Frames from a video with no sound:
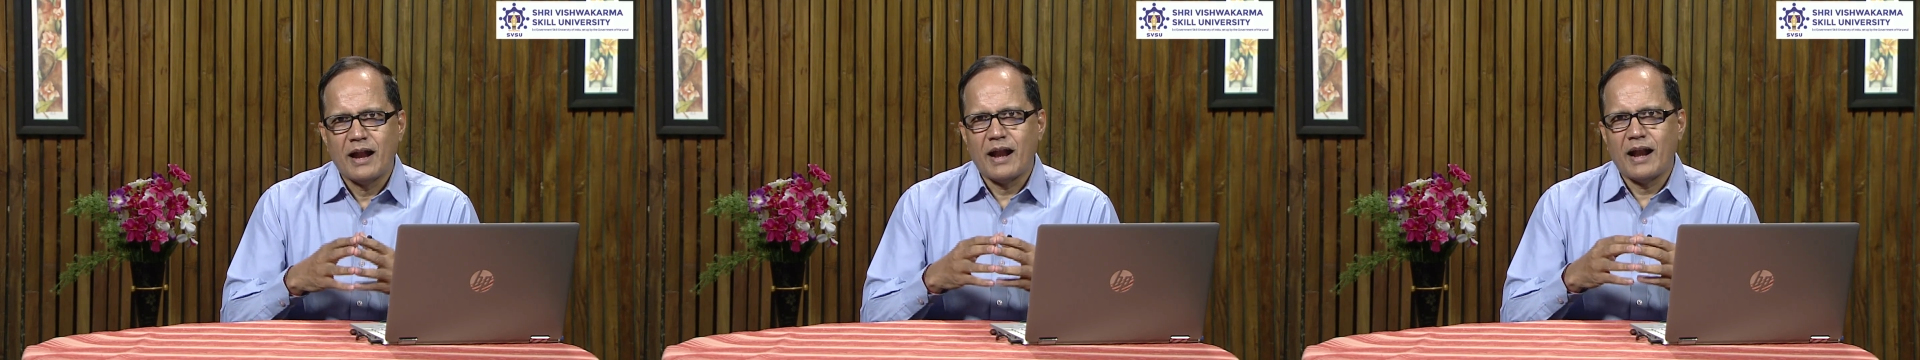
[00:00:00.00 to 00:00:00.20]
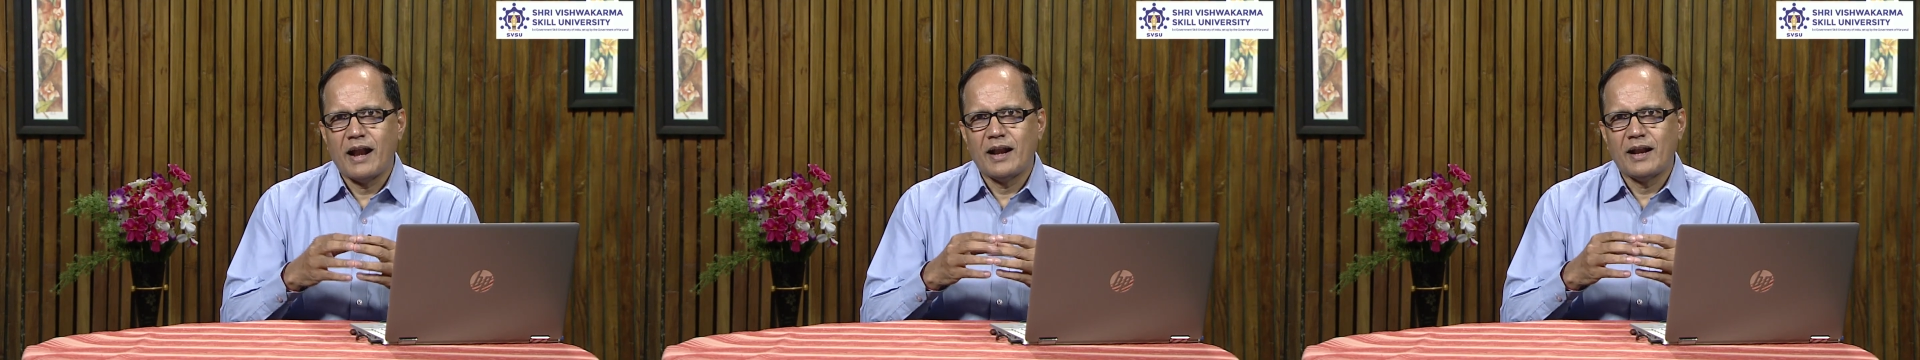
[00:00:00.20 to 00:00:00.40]

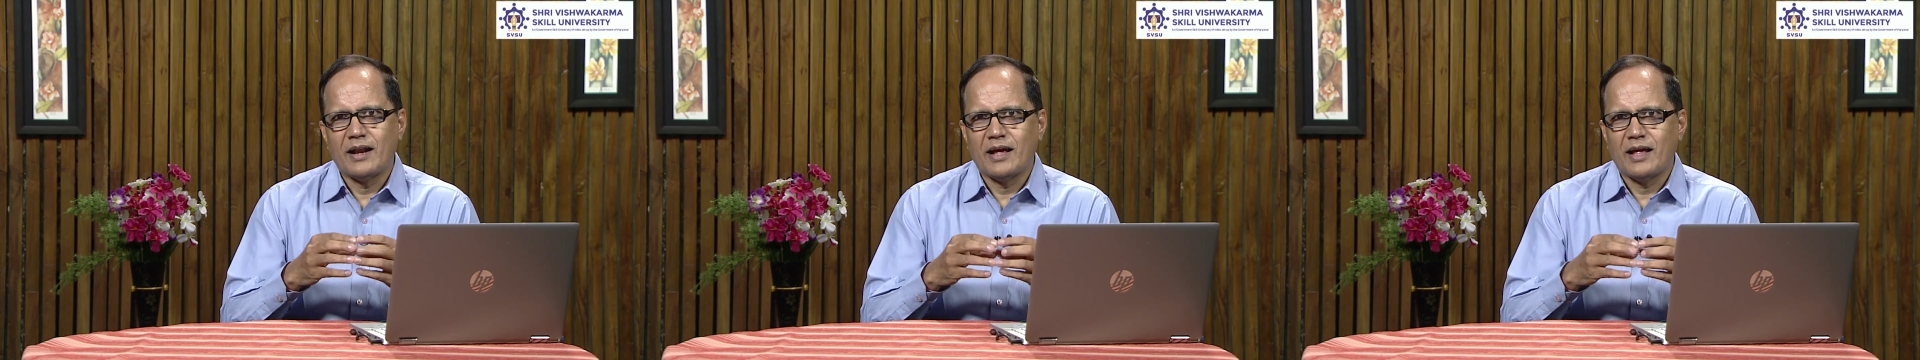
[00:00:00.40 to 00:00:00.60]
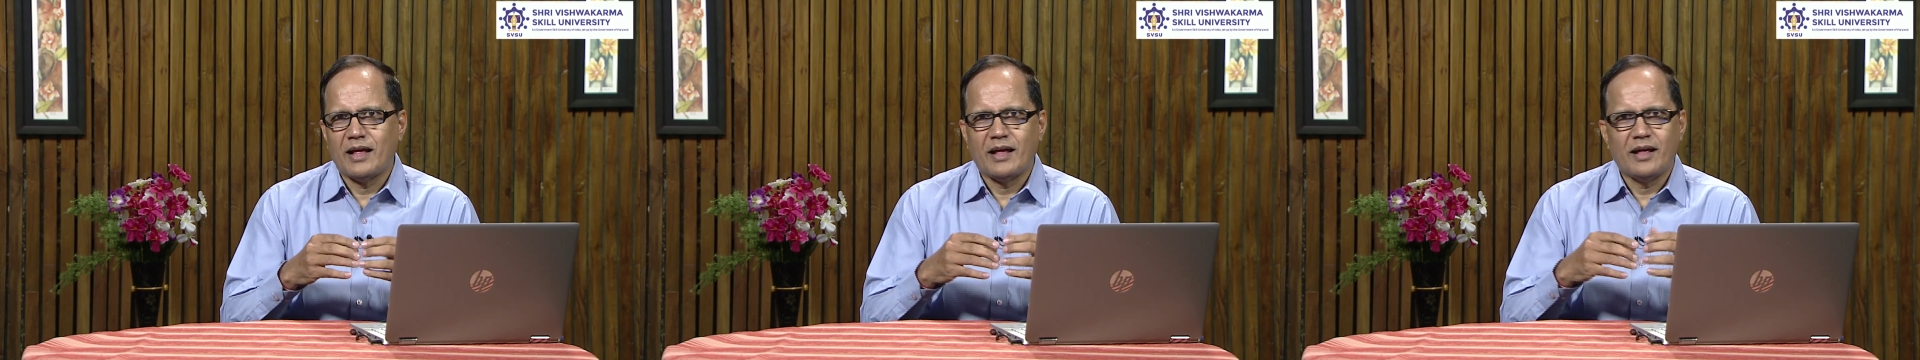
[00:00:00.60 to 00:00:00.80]

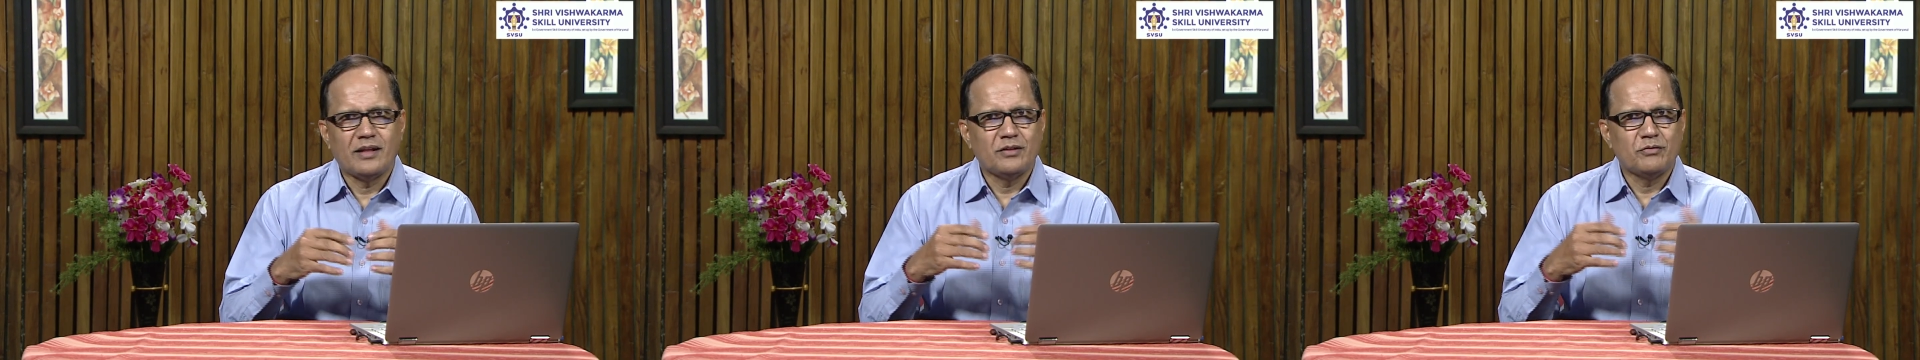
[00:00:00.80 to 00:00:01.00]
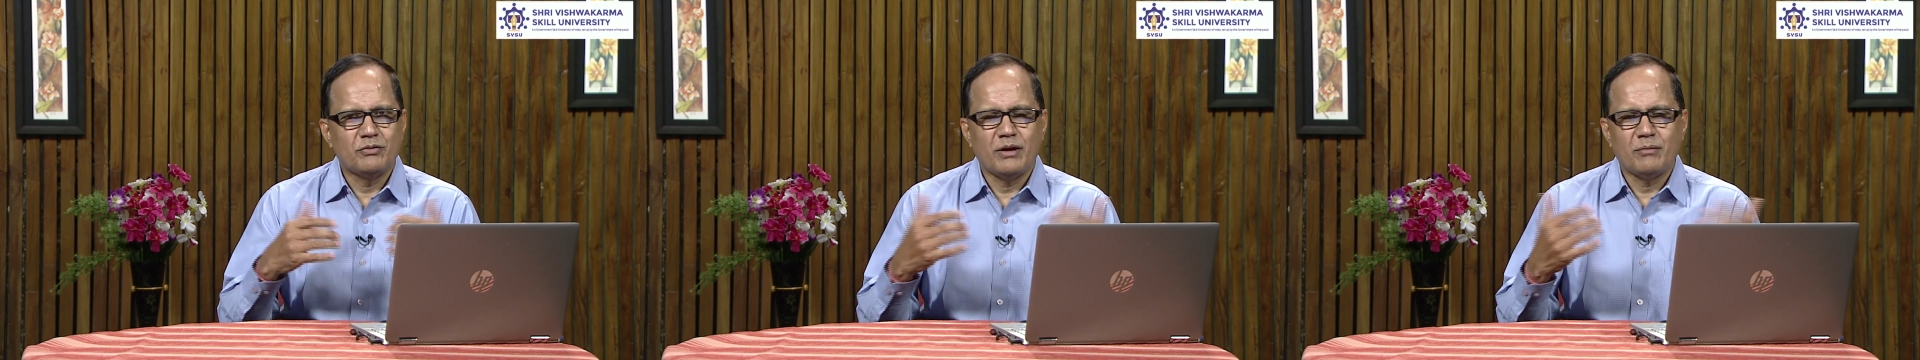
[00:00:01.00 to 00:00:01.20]
and
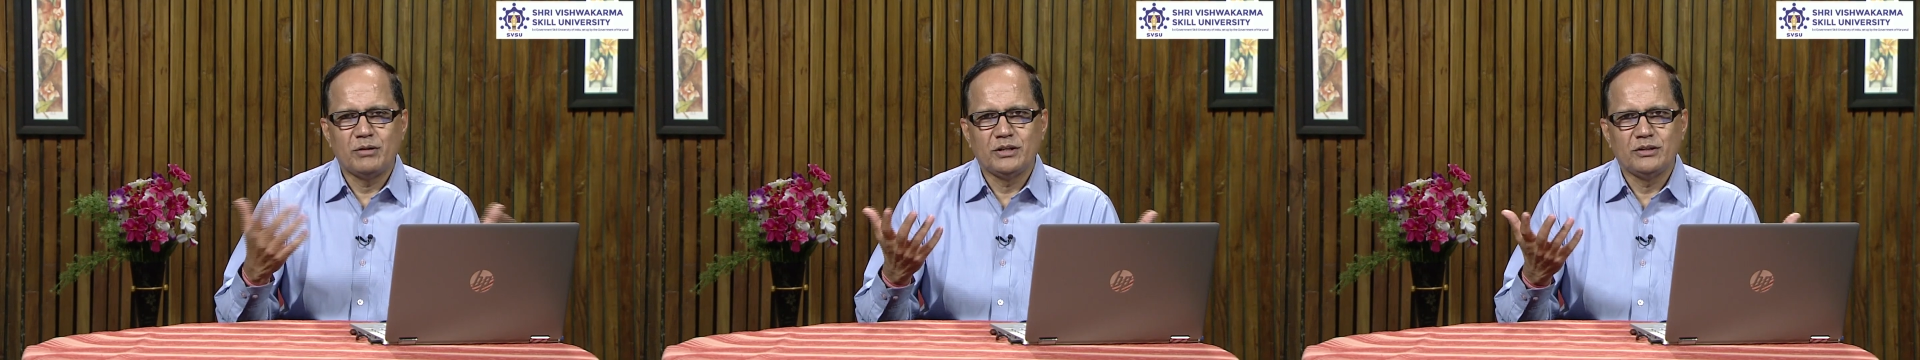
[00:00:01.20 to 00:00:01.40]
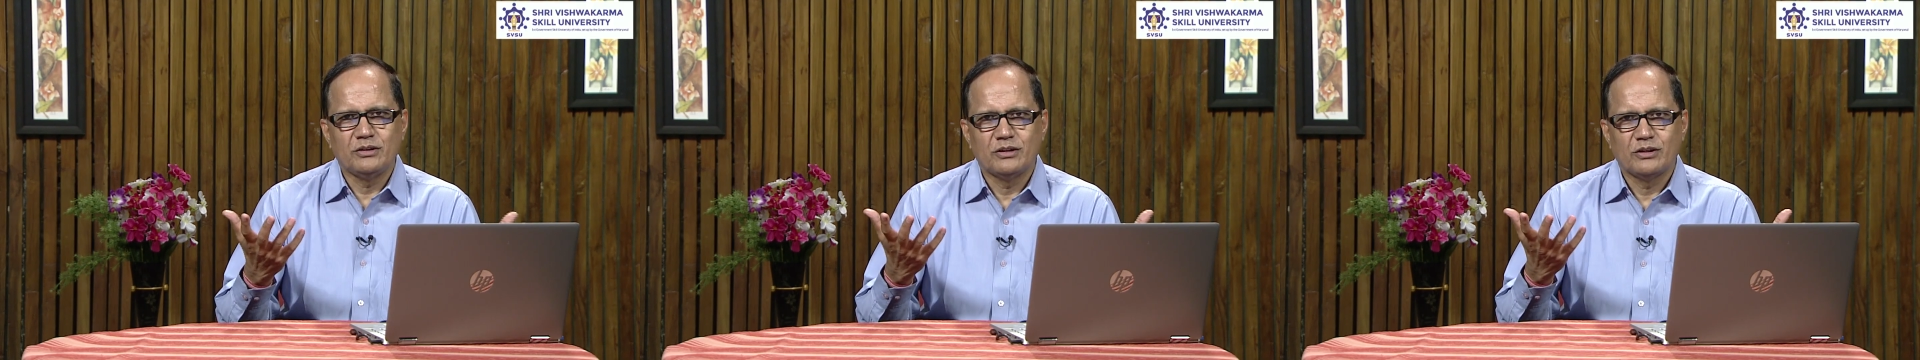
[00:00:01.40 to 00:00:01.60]
the
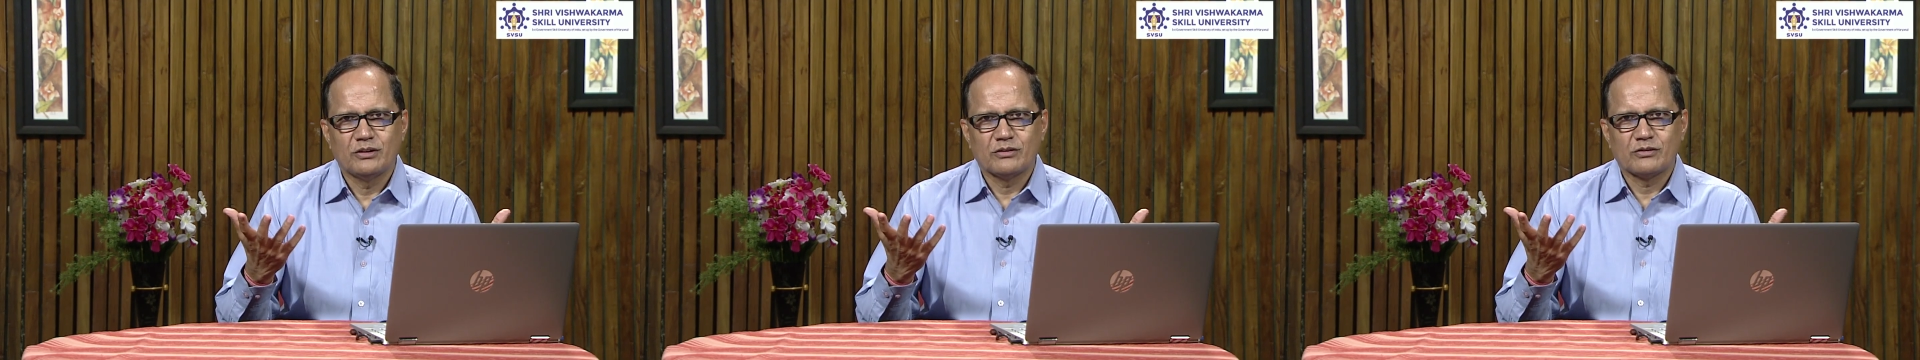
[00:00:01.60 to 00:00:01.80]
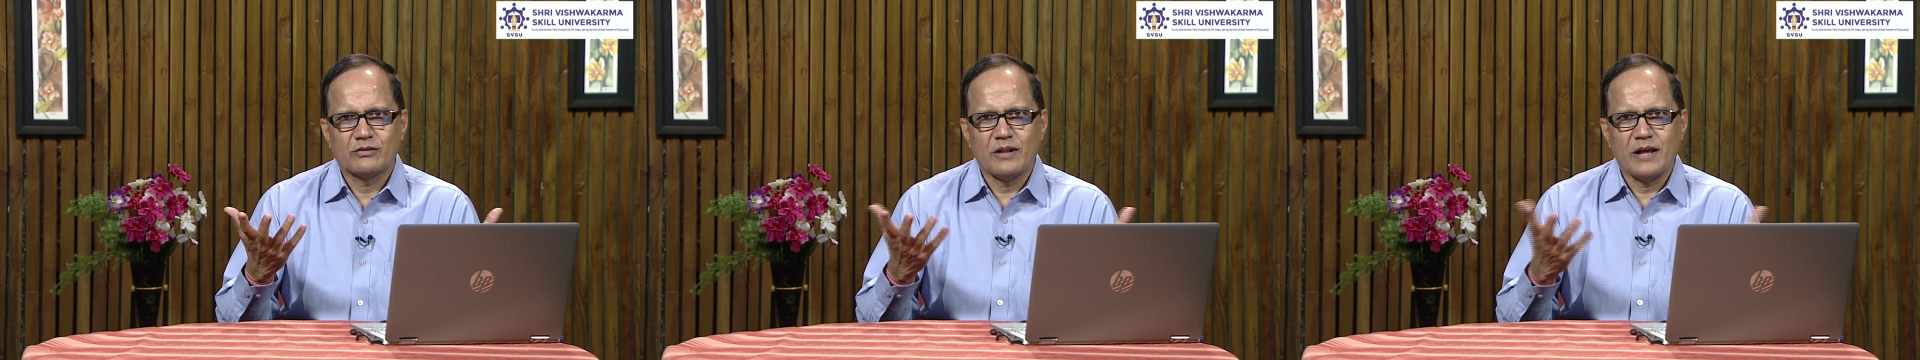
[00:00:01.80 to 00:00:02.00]
family
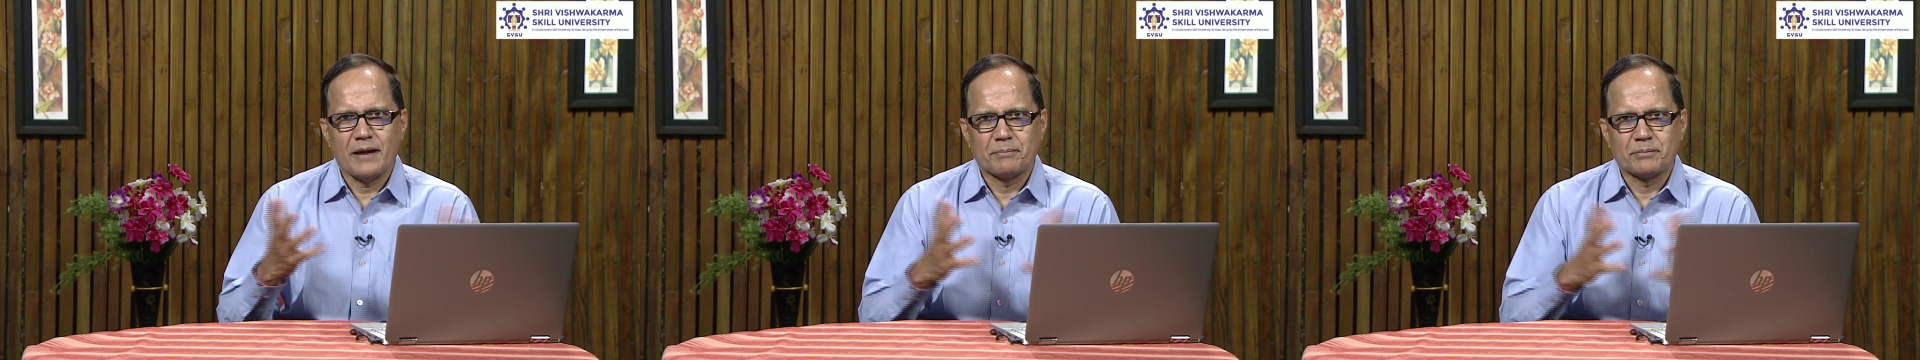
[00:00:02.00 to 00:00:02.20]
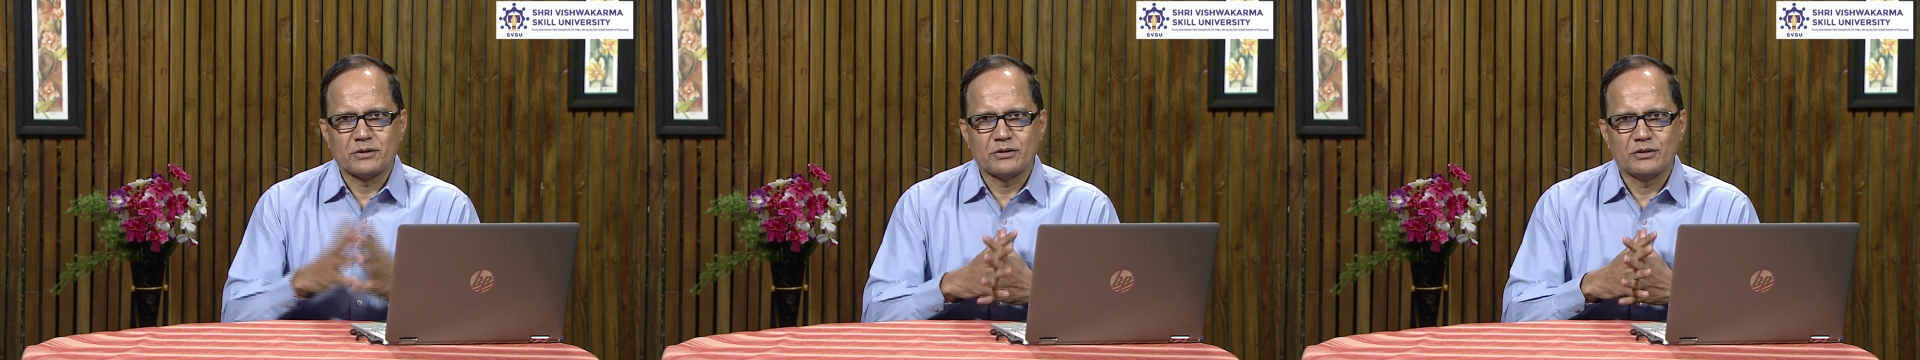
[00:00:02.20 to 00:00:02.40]

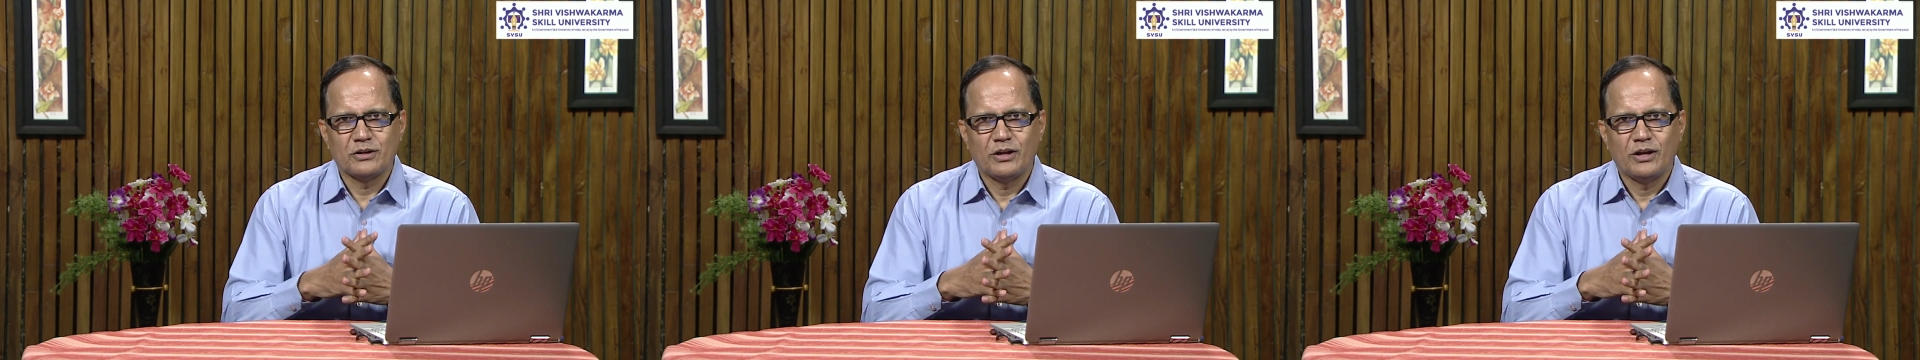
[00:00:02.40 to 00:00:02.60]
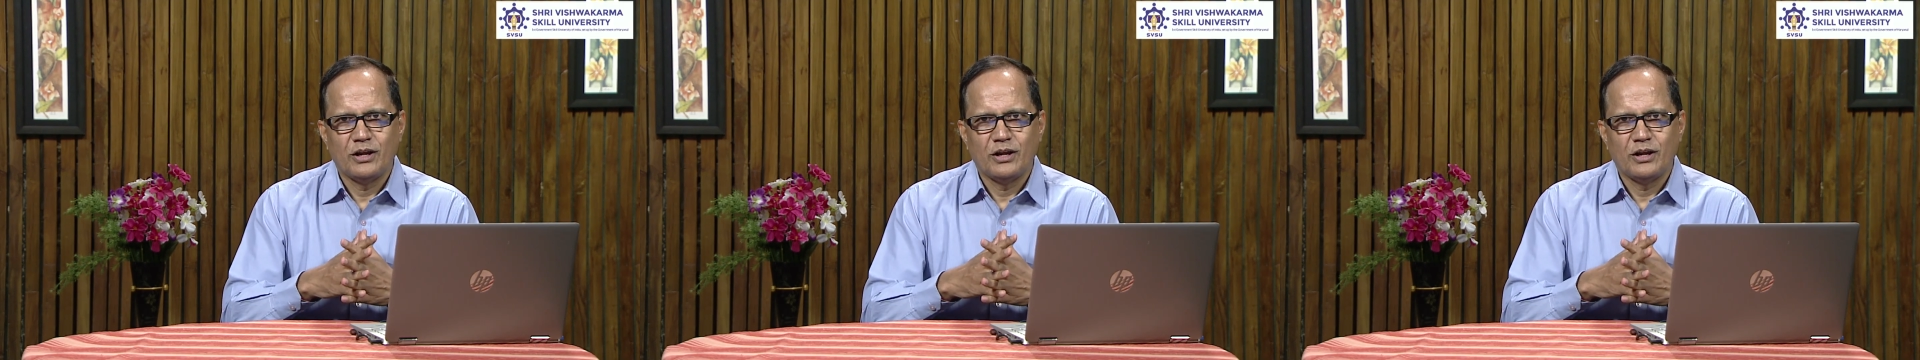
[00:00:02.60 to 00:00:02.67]
slept.